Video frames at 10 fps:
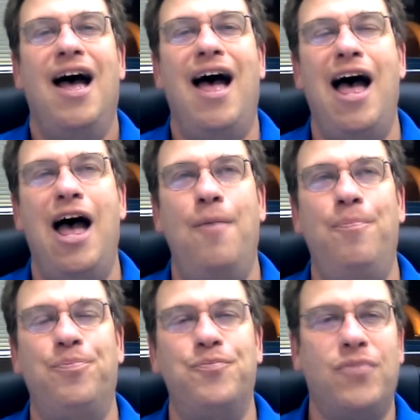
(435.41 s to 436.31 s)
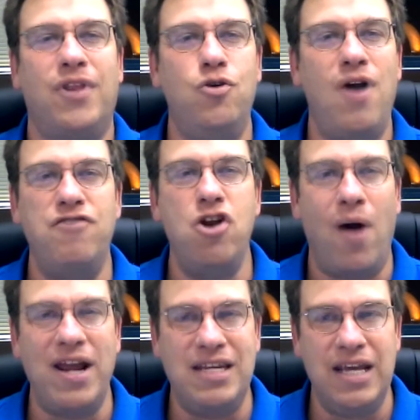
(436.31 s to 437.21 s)
You have
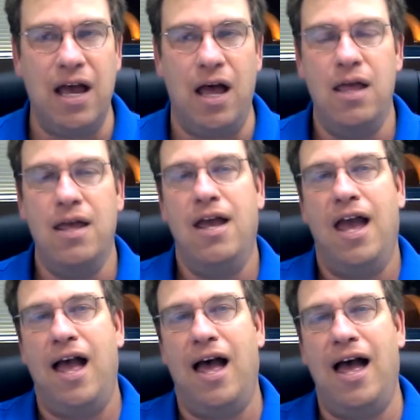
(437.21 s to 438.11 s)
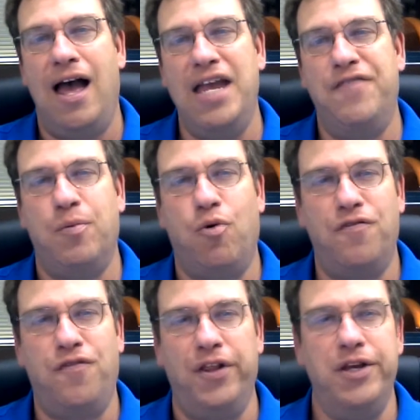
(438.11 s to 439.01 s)
no idea if your
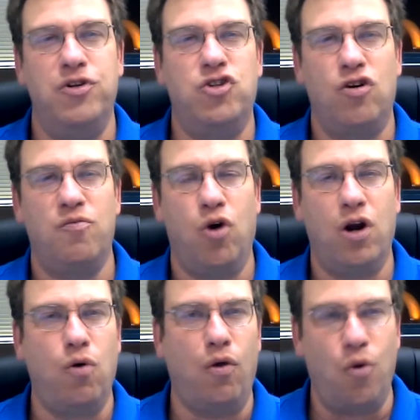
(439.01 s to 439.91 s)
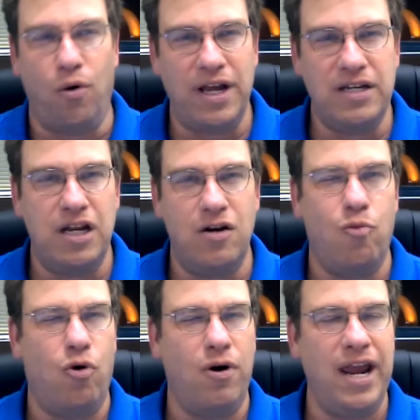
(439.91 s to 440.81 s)
portfolio is sort of more growth oriented or
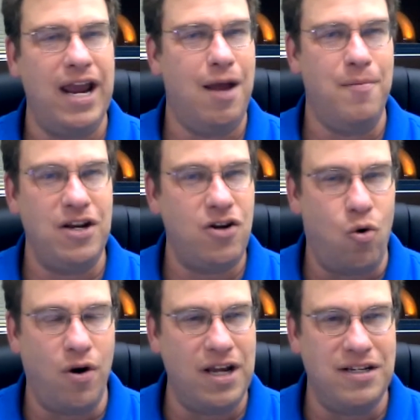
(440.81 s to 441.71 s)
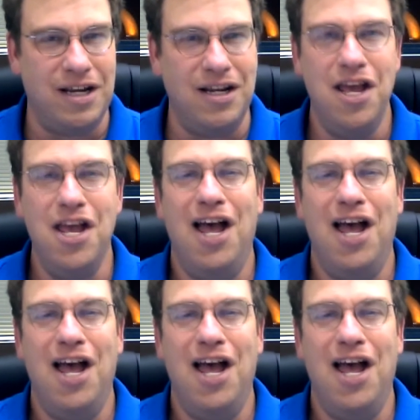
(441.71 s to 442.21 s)
more income oriented.